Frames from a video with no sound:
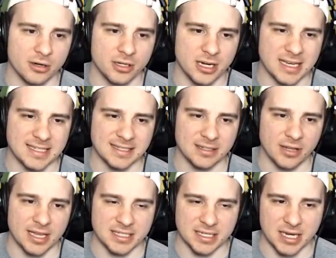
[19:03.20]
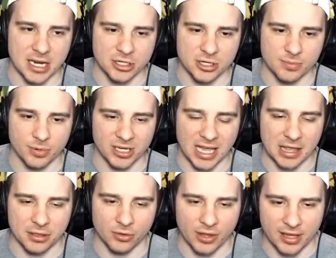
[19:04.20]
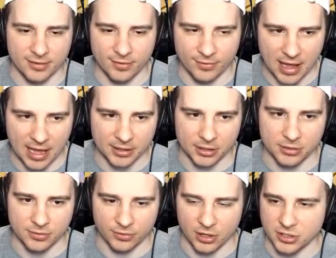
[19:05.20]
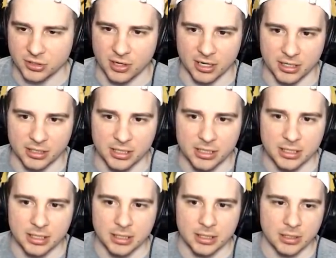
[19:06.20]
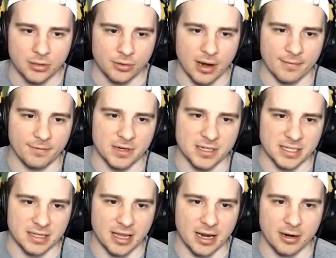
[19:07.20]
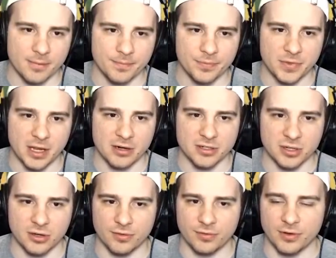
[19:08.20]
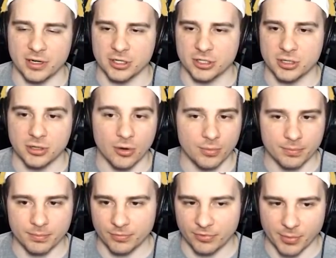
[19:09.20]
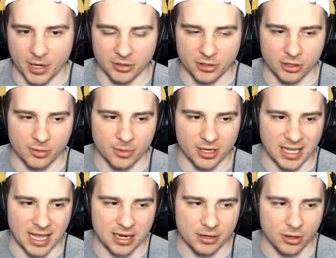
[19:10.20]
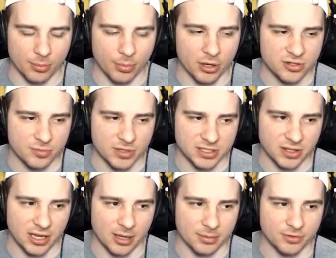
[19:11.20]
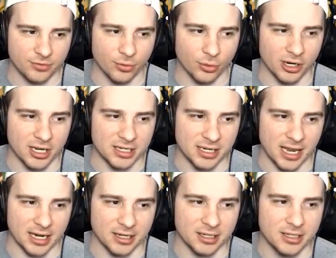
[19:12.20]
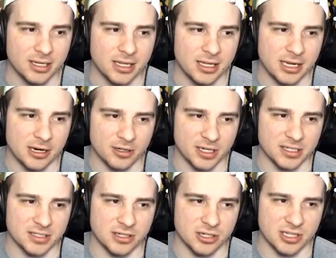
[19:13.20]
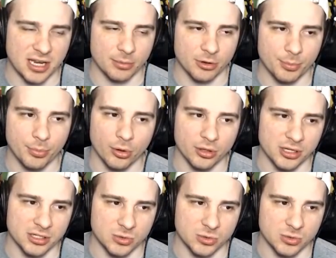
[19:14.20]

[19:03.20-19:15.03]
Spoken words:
nice little hesitation. But again, the length for Wagner, frustrating. Rob Finney there. There's a good finish. Nope, from Al Durham. Again, a bunch of missed layups for Indiana. Here, Dickinson just able to bully his